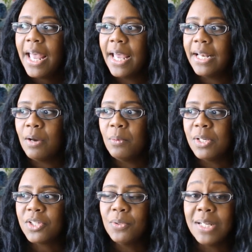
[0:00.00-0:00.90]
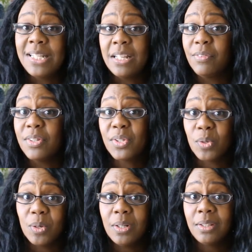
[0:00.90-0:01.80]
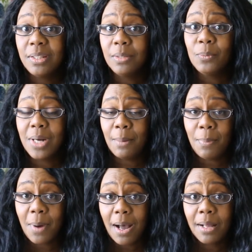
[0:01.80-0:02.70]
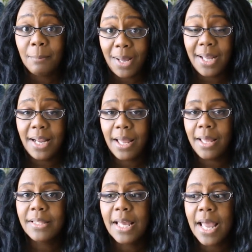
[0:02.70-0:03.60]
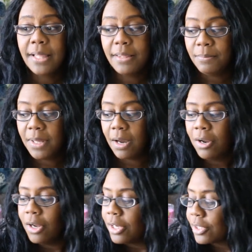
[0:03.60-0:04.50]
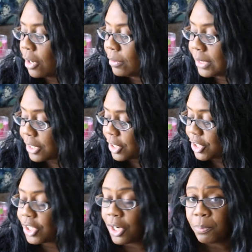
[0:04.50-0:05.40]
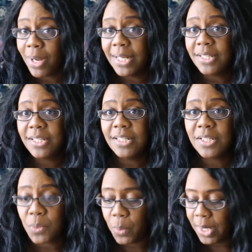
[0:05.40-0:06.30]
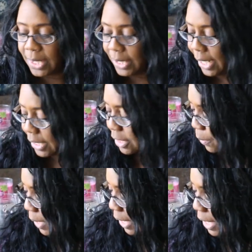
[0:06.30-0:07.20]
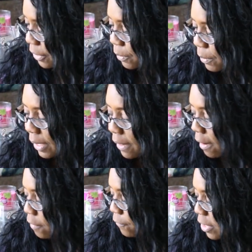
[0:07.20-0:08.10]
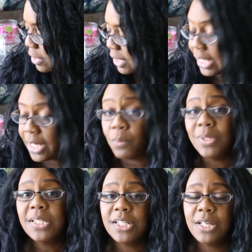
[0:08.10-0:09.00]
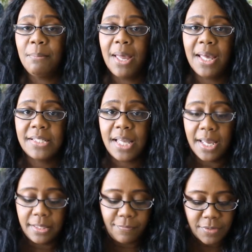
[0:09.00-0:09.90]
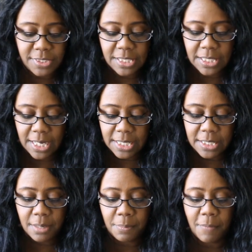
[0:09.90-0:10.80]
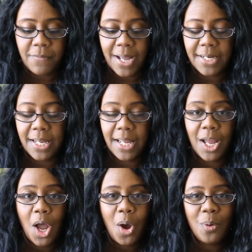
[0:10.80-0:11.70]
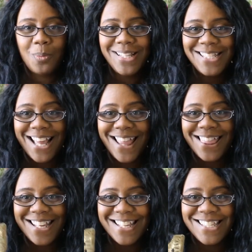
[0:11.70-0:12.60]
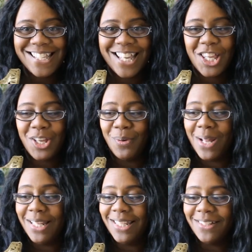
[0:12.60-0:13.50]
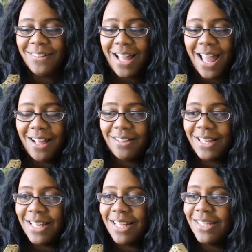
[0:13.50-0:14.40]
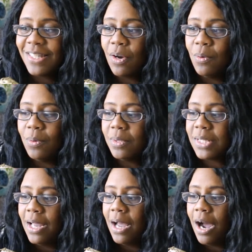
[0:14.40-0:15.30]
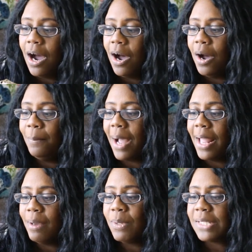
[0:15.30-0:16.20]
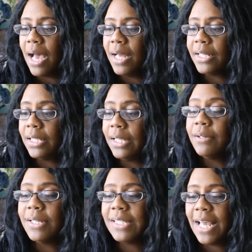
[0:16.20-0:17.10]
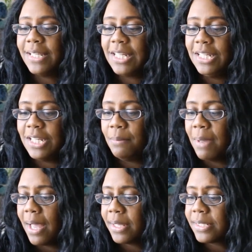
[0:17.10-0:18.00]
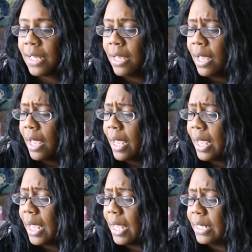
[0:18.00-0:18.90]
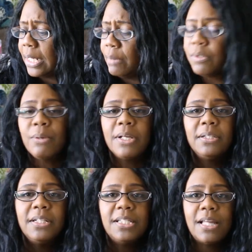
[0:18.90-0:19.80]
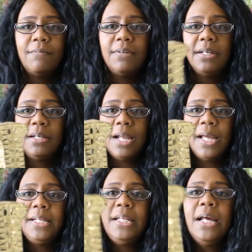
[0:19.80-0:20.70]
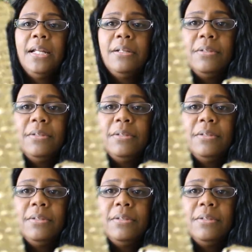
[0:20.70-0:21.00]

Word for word: and I went to a different store than what I bought mine at and they had them there. So let's just jump right into this quickly so we can get through it. First thing was T J Maxx, and the first thing I ended up finding was this cute little owl. It is gold. Um, it was on clearance at T J Maxx, and it was regularly seven ninety-nine.